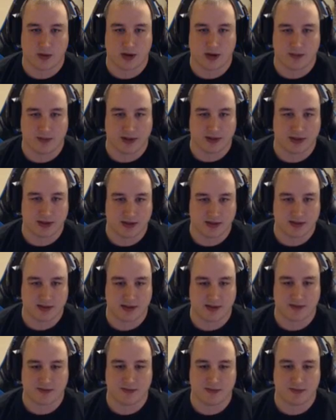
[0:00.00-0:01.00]
about this
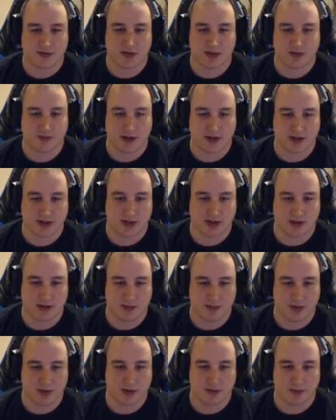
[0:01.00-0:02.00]
stuff, just make sure that you're
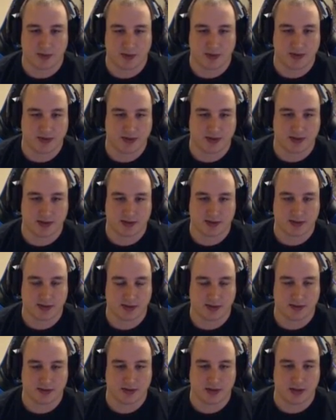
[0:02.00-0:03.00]
putting points
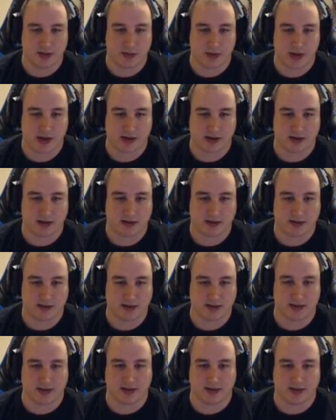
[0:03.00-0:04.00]
into the awaken.
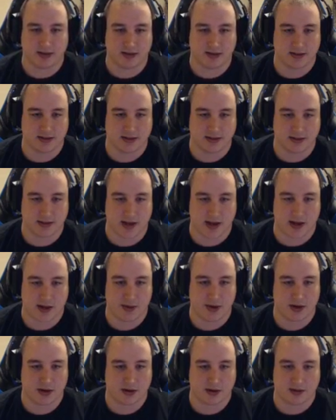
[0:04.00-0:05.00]
Like this is how
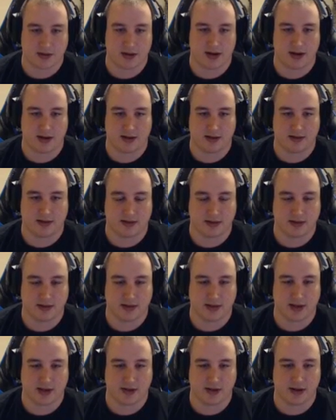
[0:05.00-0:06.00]
you're gonna grind. This is
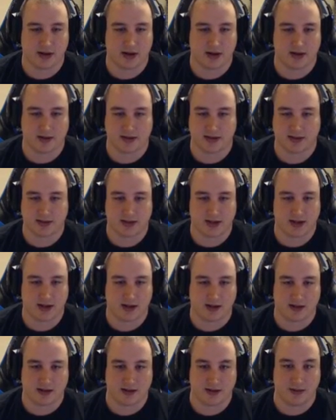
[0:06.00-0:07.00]
how you're gonna
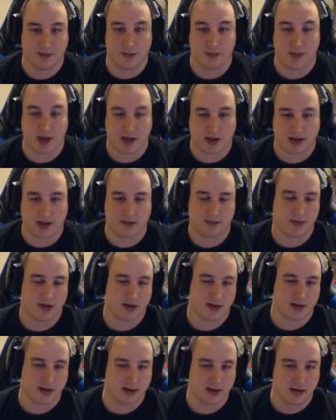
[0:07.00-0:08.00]
sustain making
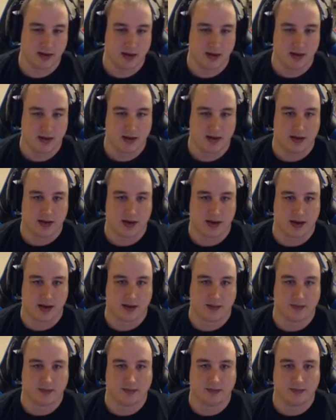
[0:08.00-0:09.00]
money.
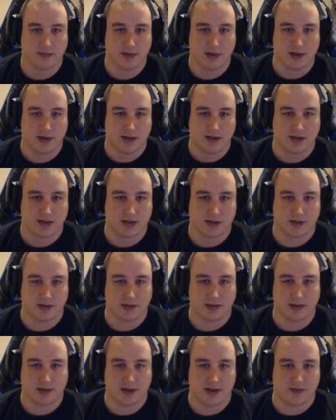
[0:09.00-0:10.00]
Um, so
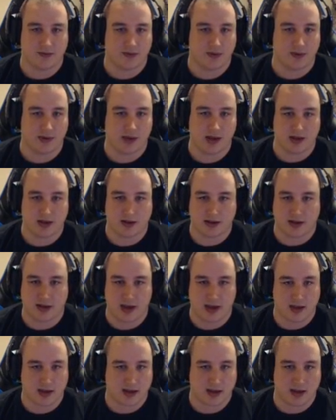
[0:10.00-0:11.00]
if you
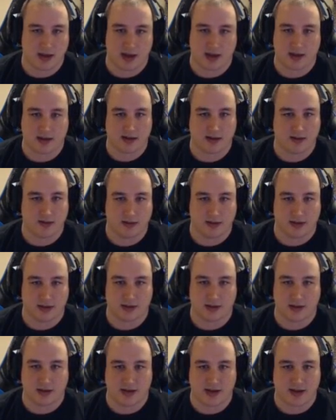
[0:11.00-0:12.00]
can't get like
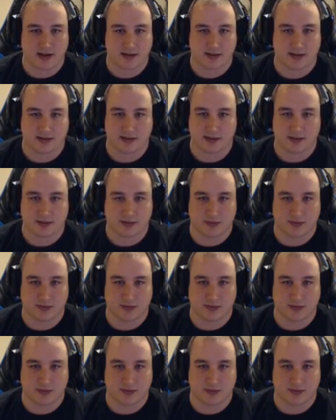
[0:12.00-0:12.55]
the last